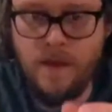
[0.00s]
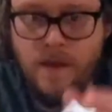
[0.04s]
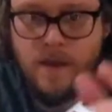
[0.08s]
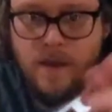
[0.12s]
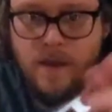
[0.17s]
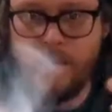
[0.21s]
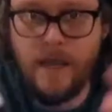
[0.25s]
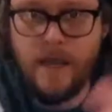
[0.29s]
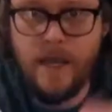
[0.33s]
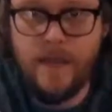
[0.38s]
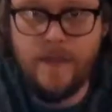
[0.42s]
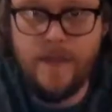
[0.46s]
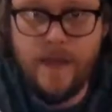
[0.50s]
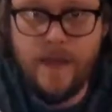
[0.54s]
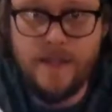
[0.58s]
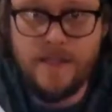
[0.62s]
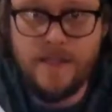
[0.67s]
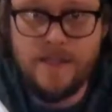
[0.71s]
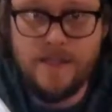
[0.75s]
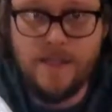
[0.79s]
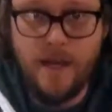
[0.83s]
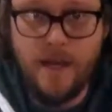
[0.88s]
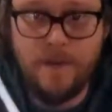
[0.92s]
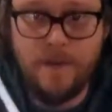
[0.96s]
And then
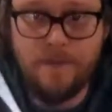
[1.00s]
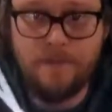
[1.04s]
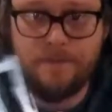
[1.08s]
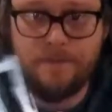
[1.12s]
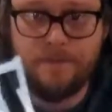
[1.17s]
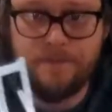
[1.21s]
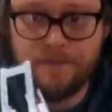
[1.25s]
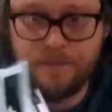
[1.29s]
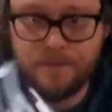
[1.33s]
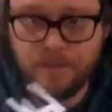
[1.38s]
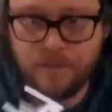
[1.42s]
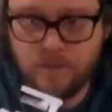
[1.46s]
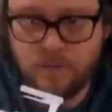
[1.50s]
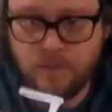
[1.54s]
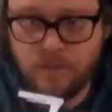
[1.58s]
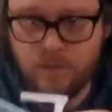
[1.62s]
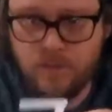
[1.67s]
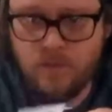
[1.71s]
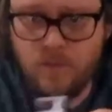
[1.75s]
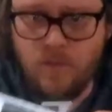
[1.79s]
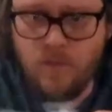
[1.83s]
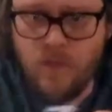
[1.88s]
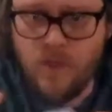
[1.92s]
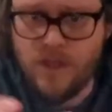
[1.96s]
it's done.
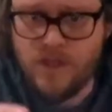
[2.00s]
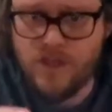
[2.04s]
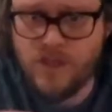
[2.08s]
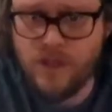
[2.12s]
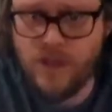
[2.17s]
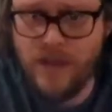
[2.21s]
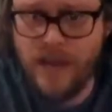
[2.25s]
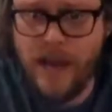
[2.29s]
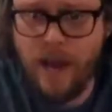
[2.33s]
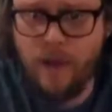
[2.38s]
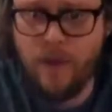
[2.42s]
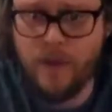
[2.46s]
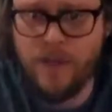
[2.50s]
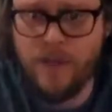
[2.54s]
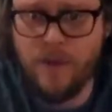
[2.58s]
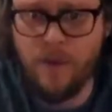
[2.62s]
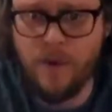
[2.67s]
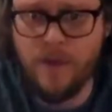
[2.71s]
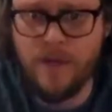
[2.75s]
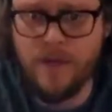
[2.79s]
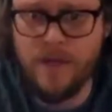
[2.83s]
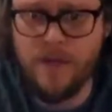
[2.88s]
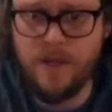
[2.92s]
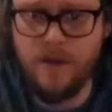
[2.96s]
So now what you
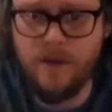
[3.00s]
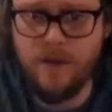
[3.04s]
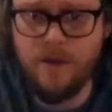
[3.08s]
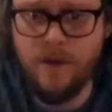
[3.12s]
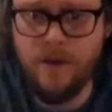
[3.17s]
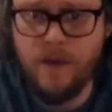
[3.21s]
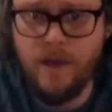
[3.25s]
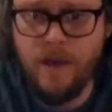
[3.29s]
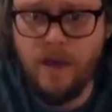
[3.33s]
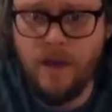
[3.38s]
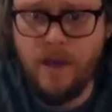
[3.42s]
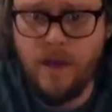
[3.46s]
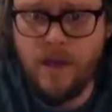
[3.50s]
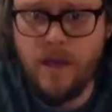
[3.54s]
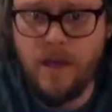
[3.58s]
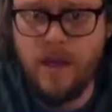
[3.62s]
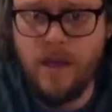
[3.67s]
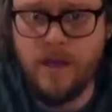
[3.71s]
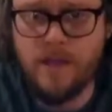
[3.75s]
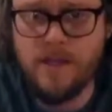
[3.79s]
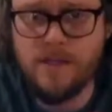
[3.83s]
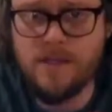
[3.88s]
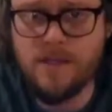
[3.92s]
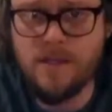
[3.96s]
want to do
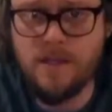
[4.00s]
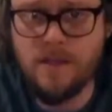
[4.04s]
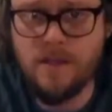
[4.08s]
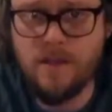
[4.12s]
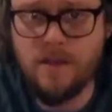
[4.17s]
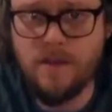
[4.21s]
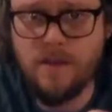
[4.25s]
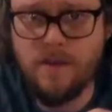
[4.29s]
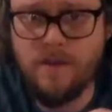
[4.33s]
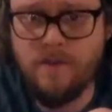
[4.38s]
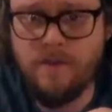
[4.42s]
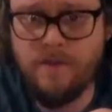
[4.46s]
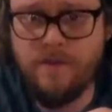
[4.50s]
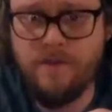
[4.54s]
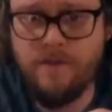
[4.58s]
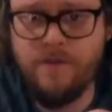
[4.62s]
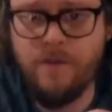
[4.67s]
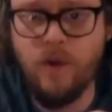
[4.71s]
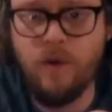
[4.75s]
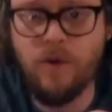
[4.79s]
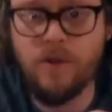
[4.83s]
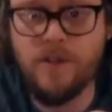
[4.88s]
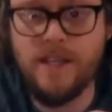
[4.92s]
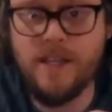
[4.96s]
is
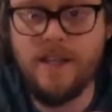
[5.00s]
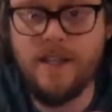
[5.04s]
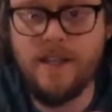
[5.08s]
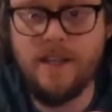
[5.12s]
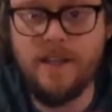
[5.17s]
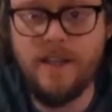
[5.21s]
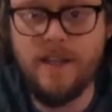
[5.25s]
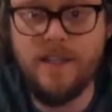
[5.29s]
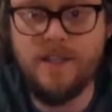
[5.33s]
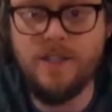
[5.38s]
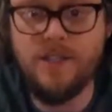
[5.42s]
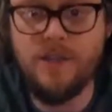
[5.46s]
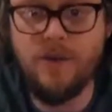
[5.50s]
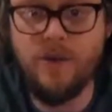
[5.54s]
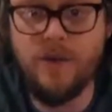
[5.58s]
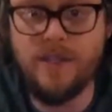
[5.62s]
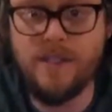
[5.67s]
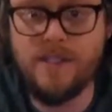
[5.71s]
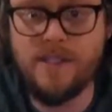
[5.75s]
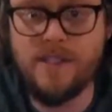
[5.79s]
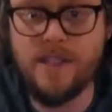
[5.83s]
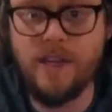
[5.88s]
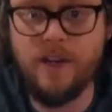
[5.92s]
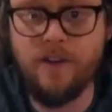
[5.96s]
fold it into
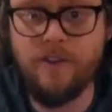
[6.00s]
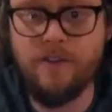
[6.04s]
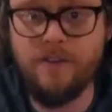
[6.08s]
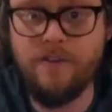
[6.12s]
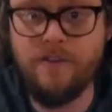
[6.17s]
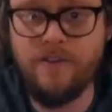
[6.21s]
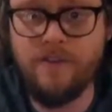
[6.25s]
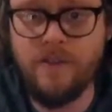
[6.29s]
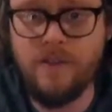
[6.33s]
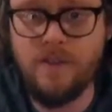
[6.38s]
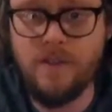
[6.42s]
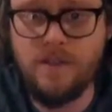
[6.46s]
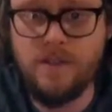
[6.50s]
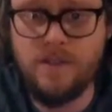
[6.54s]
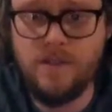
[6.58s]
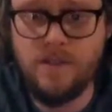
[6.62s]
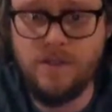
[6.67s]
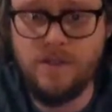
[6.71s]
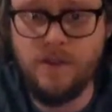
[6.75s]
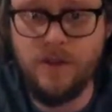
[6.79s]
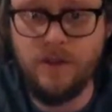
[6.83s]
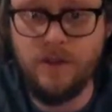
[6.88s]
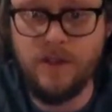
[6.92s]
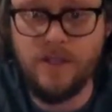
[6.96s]
itself
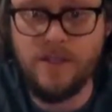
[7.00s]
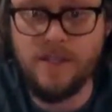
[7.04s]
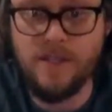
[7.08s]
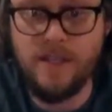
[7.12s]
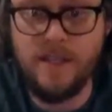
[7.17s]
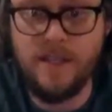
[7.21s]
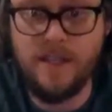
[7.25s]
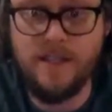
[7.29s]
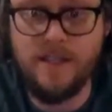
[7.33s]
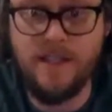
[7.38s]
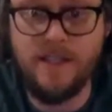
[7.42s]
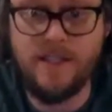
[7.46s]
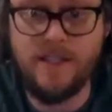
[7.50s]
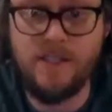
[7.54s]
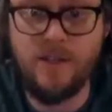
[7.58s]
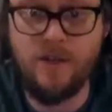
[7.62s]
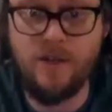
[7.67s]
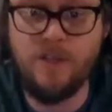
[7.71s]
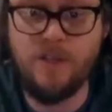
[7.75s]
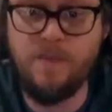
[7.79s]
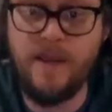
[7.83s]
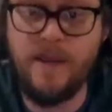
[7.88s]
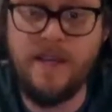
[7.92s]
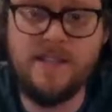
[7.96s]
so it looks like this. So
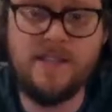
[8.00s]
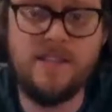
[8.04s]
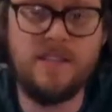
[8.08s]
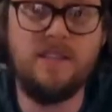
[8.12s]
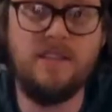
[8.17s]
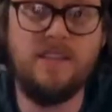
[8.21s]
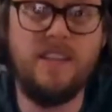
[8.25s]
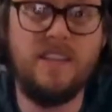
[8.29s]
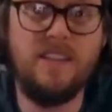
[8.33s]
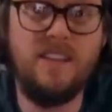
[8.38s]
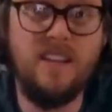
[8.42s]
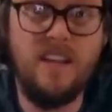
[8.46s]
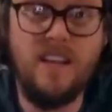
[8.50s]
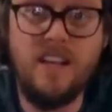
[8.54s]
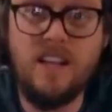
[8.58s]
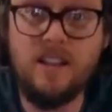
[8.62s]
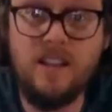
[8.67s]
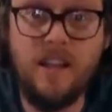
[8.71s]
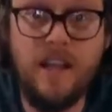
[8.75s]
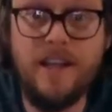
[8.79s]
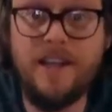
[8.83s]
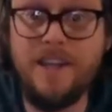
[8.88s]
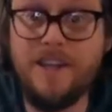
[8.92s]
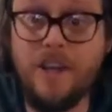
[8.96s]
it's basically
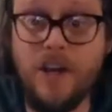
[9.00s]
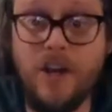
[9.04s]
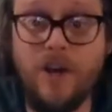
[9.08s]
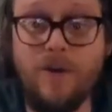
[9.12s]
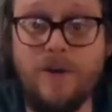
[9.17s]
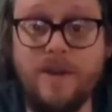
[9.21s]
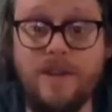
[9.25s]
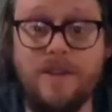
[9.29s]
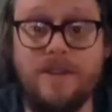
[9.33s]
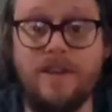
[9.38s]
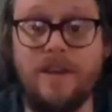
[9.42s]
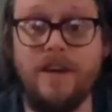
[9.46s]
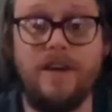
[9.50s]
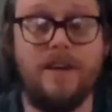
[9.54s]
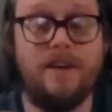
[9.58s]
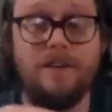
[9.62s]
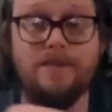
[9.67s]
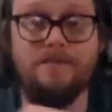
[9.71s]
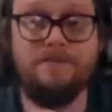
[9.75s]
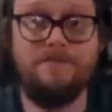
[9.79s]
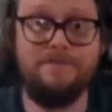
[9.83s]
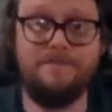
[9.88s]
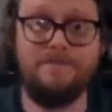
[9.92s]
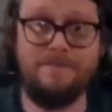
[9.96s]
let it go in
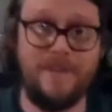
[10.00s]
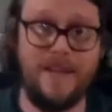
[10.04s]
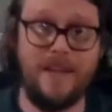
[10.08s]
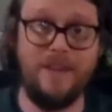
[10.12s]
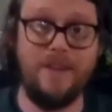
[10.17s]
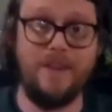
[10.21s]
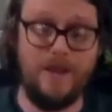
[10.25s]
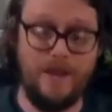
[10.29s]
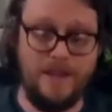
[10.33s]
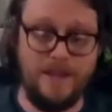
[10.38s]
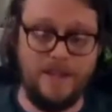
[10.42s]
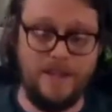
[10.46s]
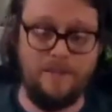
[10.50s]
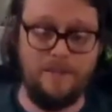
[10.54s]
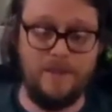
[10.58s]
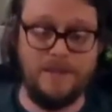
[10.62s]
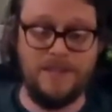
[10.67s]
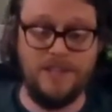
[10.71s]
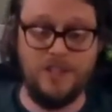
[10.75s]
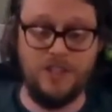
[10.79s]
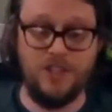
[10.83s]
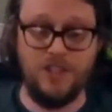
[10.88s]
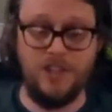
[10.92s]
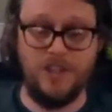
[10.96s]
the
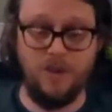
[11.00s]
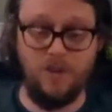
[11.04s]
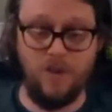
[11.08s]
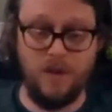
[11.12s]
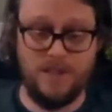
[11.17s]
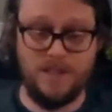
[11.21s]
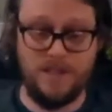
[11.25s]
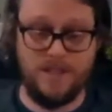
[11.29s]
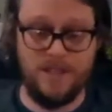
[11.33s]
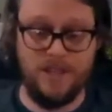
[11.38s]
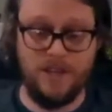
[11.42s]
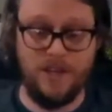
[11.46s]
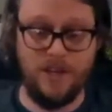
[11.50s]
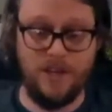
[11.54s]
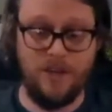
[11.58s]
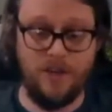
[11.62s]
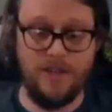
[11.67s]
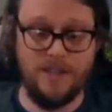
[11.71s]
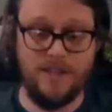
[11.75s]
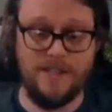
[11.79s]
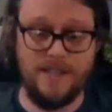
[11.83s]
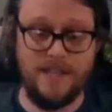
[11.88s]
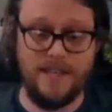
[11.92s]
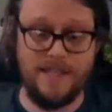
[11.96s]
position it wants to go,
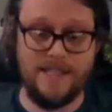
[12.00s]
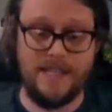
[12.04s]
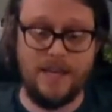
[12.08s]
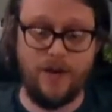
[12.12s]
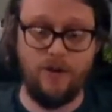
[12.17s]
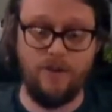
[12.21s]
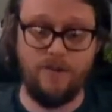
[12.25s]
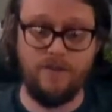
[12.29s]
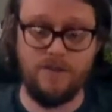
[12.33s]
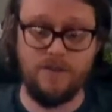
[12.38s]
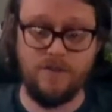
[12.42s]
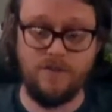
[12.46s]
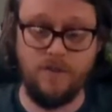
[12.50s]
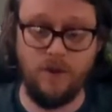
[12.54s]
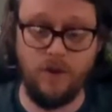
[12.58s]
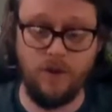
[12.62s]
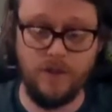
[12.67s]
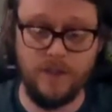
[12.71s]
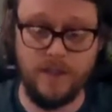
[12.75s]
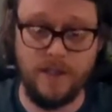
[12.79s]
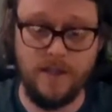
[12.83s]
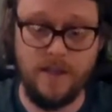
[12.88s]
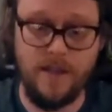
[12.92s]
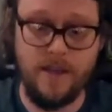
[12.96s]
because that's how it's
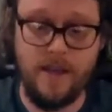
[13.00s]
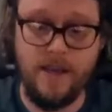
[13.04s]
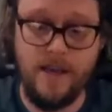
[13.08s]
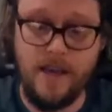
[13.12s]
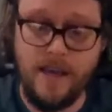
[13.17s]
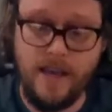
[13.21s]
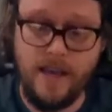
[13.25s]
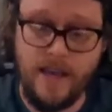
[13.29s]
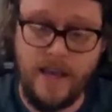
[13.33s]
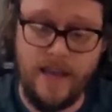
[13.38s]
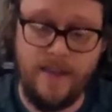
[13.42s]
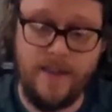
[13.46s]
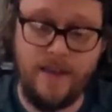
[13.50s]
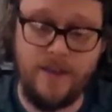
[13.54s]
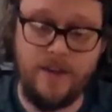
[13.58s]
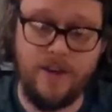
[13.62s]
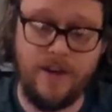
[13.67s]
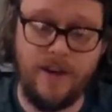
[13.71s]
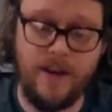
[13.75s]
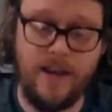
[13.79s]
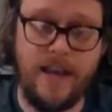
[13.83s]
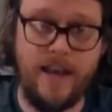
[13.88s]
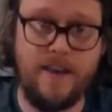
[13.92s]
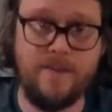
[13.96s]
folded. And then
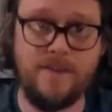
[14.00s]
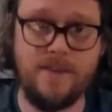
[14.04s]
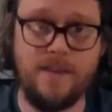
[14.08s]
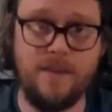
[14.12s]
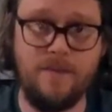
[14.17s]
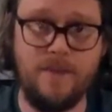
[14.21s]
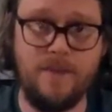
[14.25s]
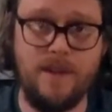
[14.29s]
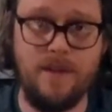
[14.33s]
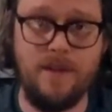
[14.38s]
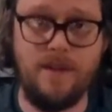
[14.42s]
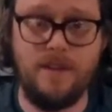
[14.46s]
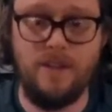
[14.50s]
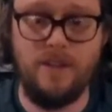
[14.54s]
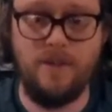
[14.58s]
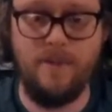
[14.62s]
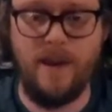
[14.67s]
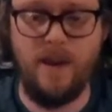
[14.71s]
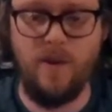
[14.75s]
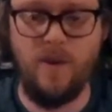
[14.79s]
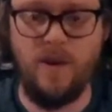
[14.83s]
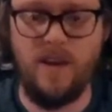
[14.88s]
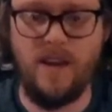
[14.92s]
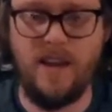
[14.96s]
you're going to have something, and you
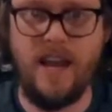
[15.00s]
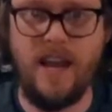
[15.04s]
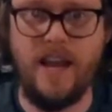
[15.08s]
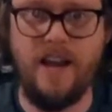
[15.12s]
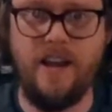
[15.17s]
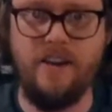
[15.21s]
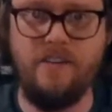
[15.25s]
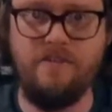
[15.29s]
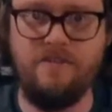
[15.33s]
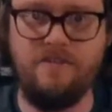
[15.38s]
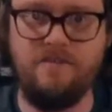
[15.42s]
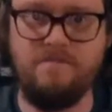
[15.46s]
might want to kind of